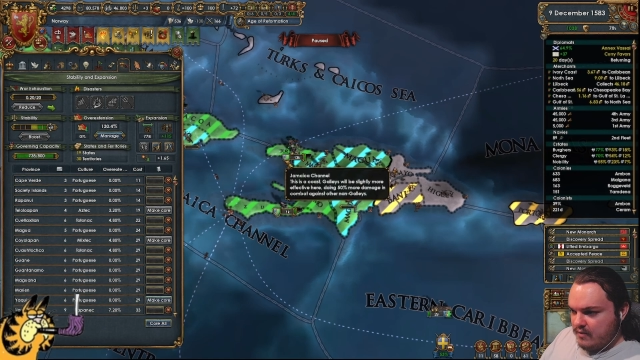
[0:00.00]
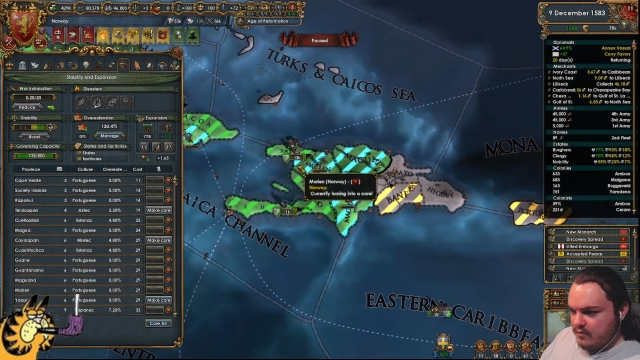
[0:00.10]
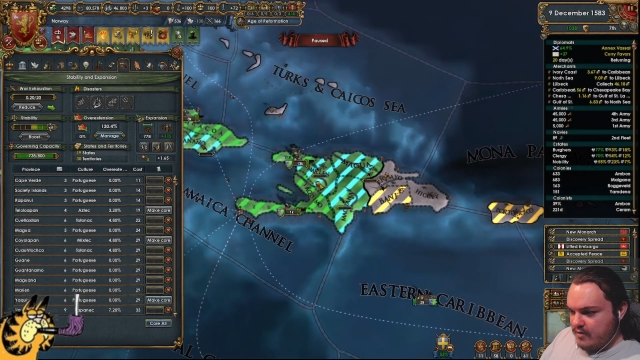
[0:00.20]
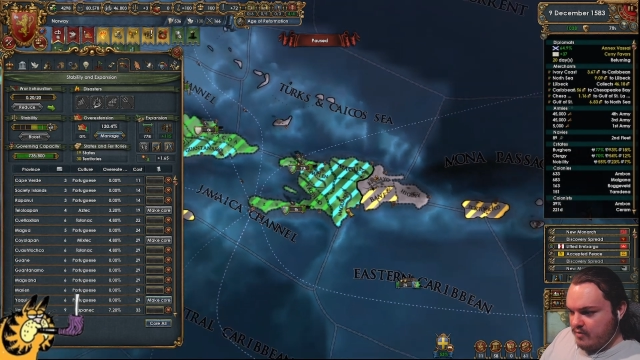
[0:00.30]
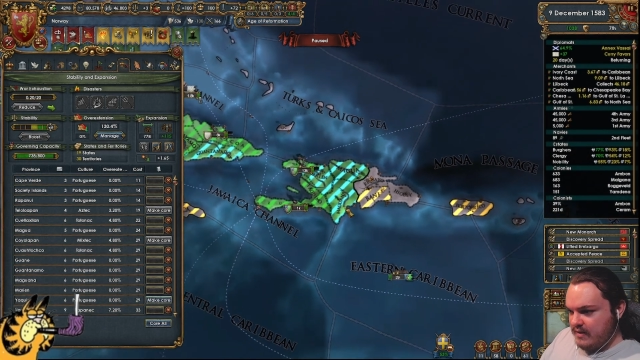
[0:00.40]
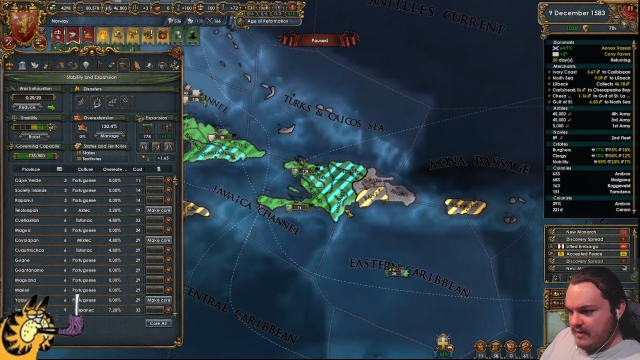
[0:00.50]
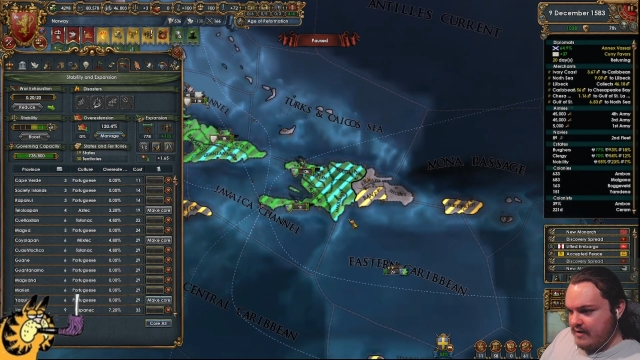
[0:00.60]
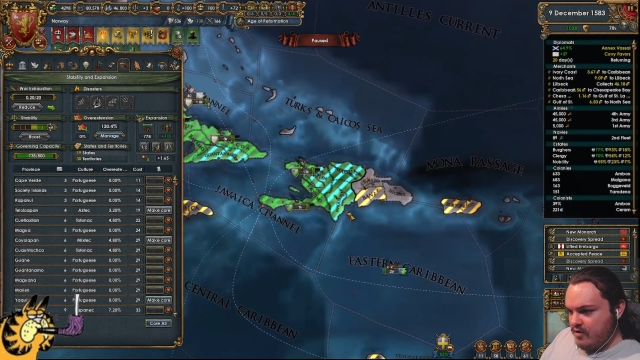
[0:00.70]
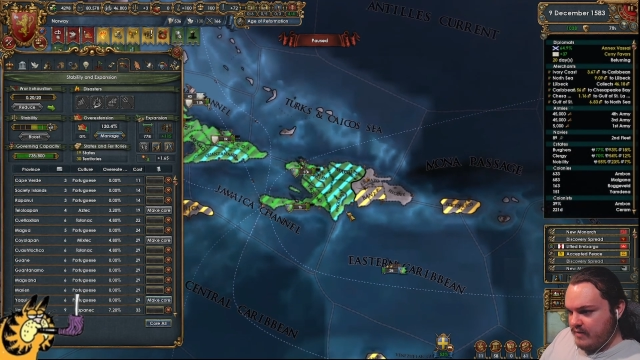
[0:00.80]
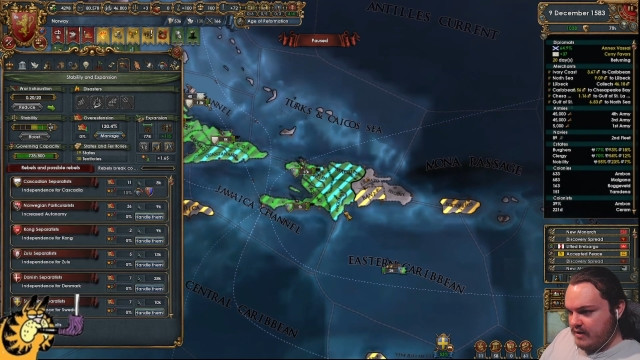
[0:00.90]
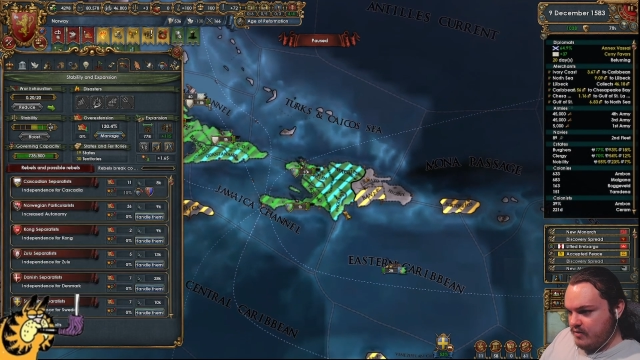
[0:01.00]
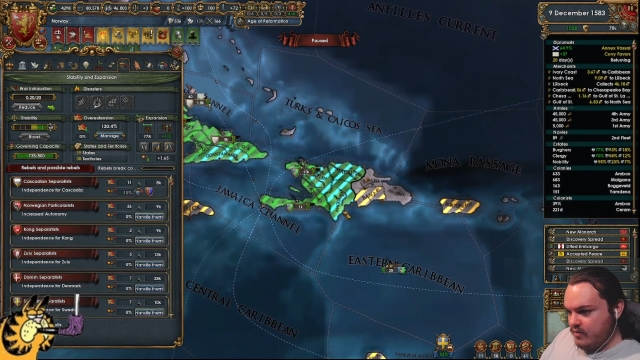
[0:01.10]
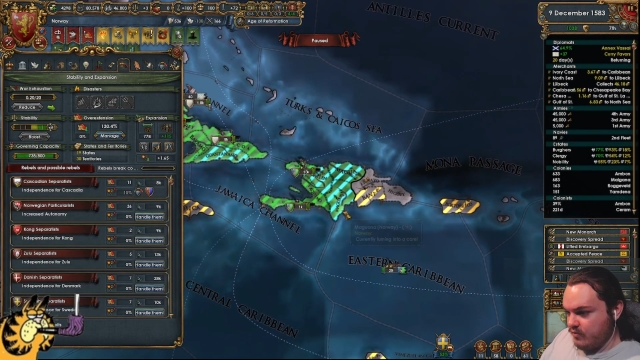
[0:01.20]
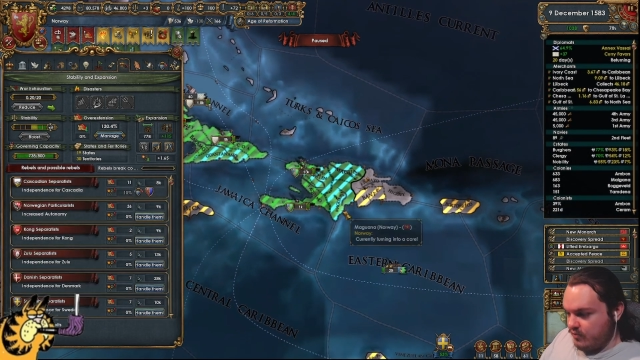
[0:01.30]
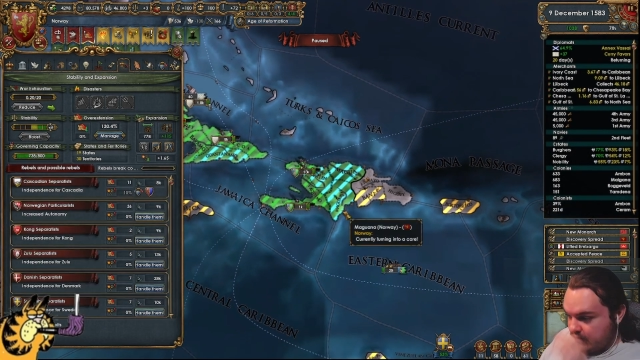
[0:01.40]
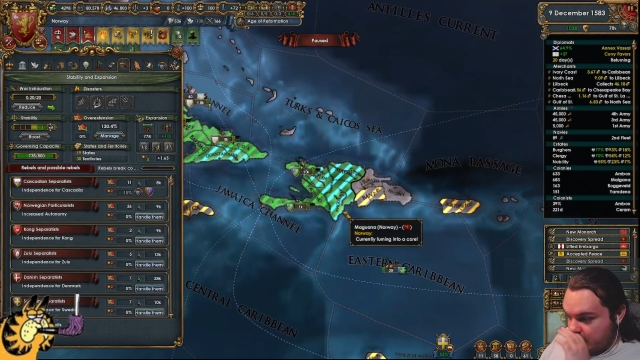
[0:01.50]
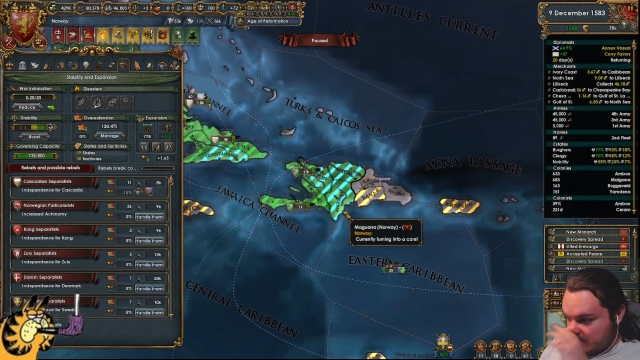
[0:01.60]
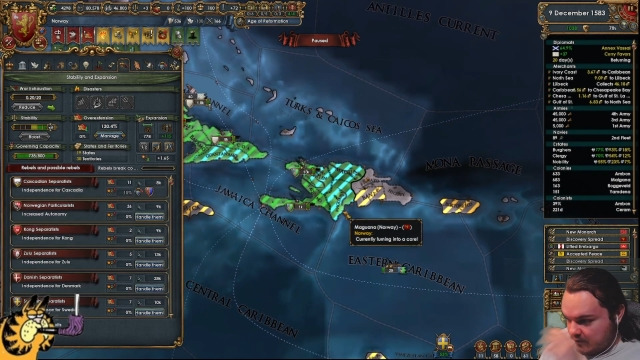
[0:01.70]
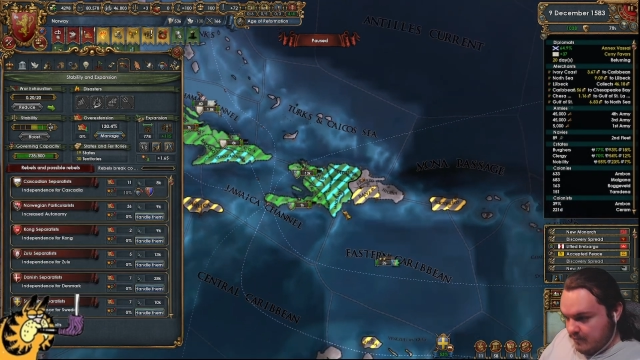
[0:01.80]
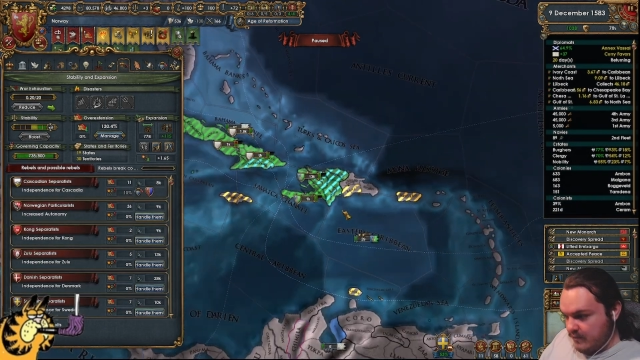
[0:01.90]
So that'll be the Caribbean colonial
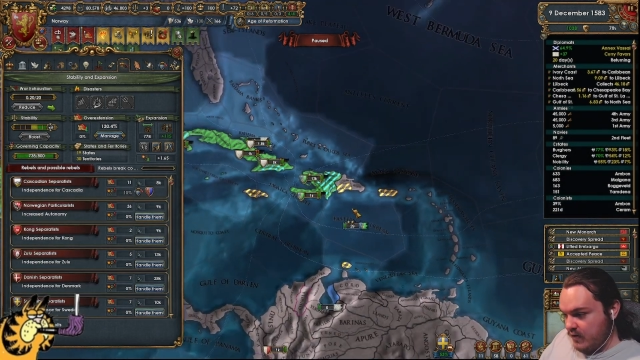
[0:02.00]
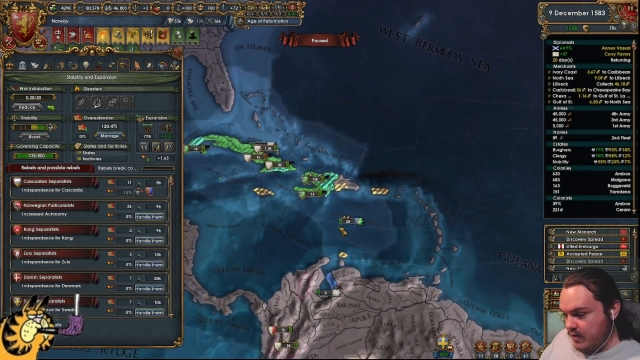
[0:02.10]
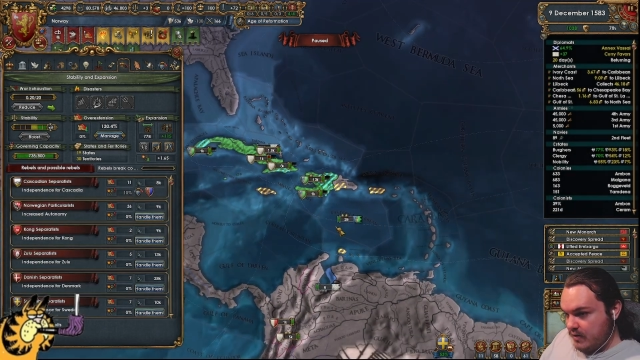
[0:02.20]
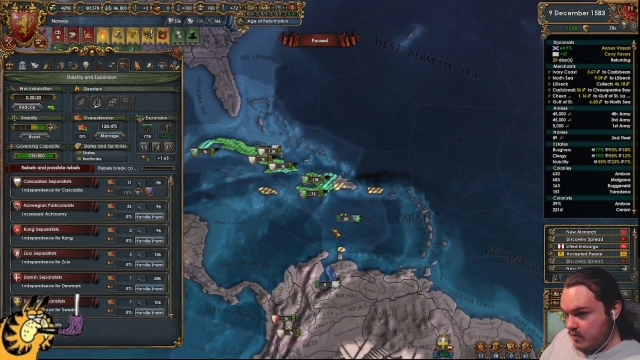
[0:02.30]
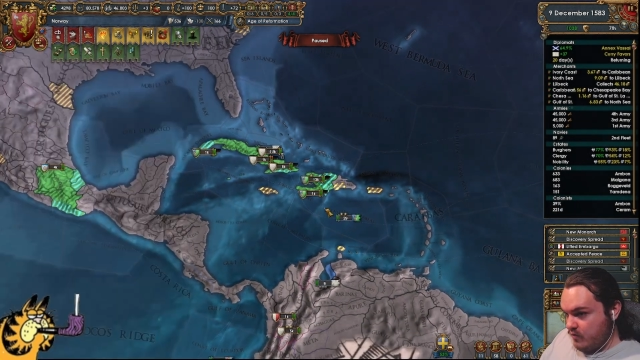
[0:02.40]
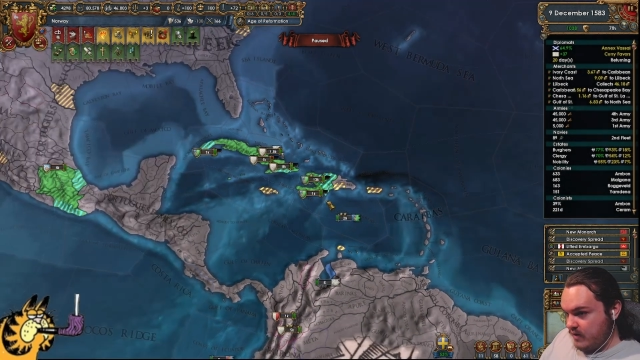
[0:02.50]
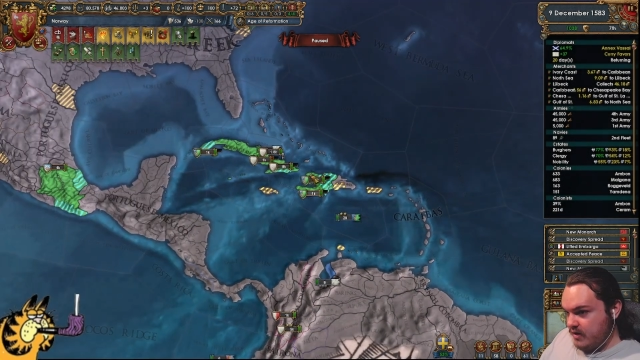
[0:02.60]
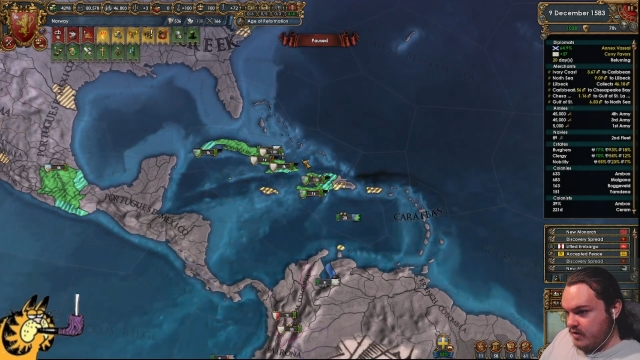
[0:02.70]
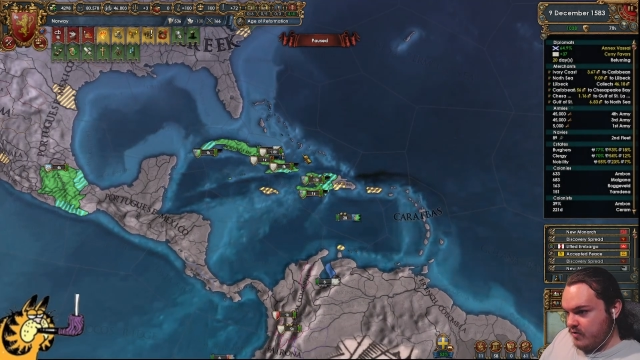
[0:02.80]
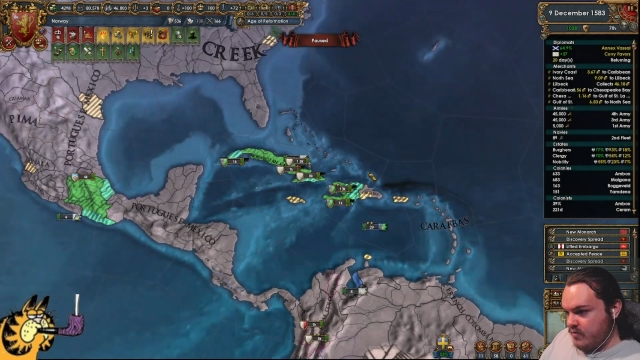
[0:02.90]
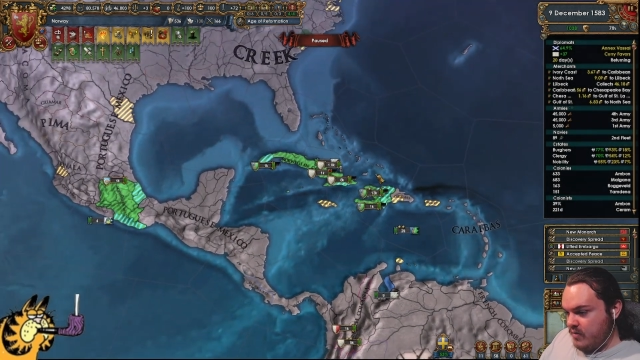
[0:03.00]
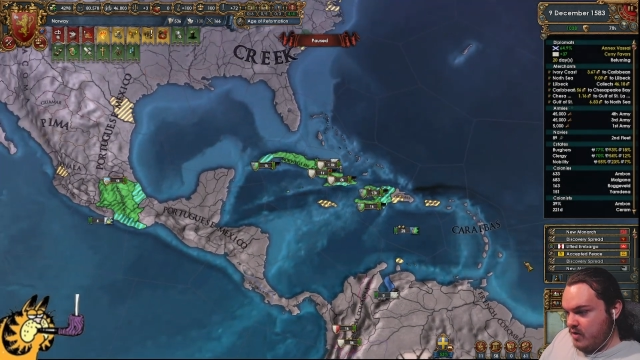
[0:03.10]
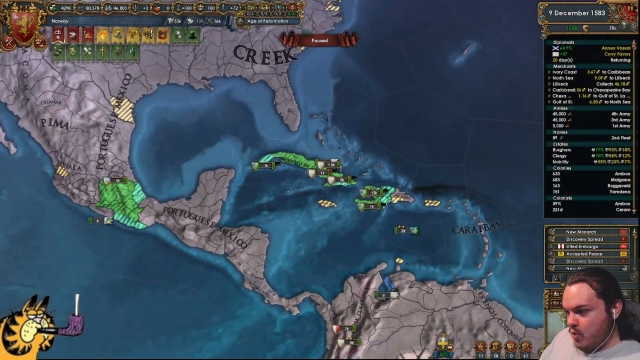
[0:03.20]
nation ready to go.